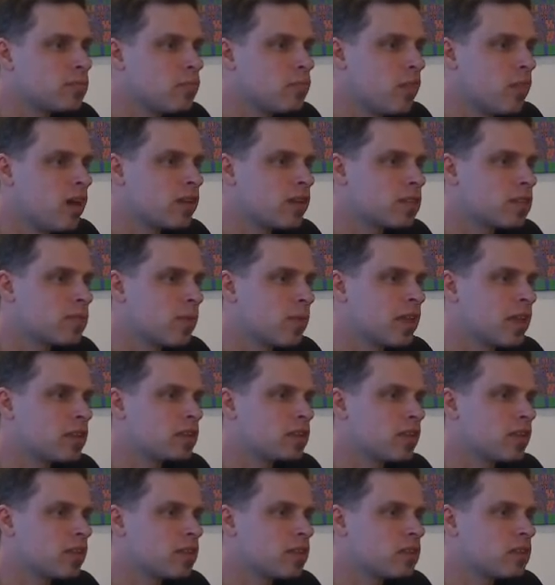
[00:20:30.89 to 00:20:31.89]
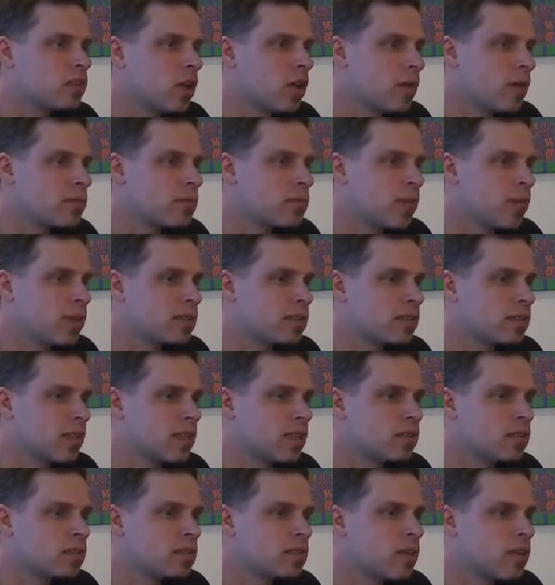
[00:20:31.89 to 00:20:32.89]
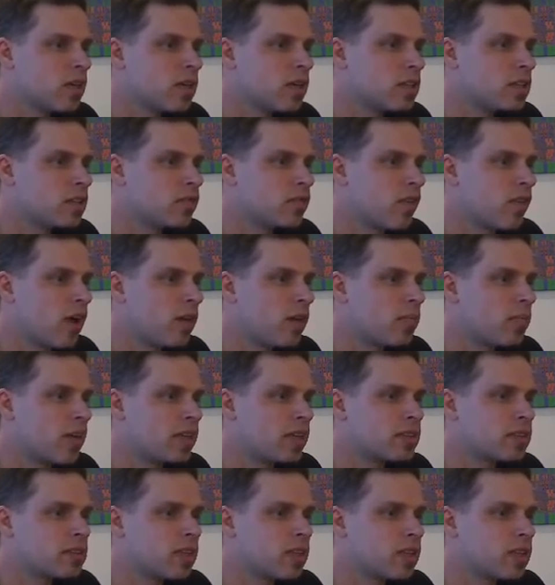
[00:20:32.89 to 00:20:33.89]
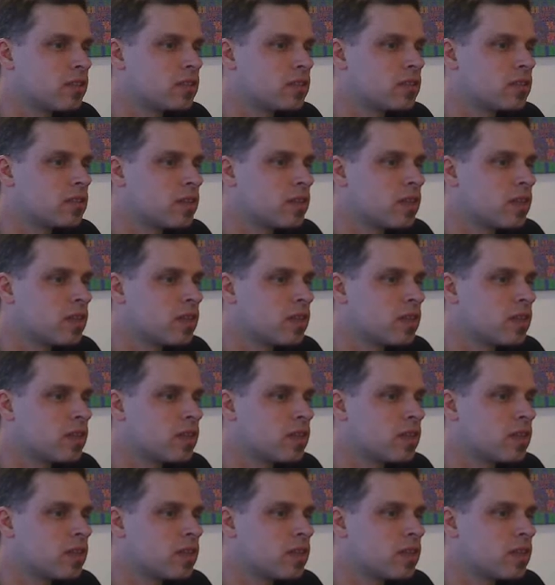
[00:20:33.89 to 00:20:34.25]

minus makes sense, times makes sense, divide makes sense,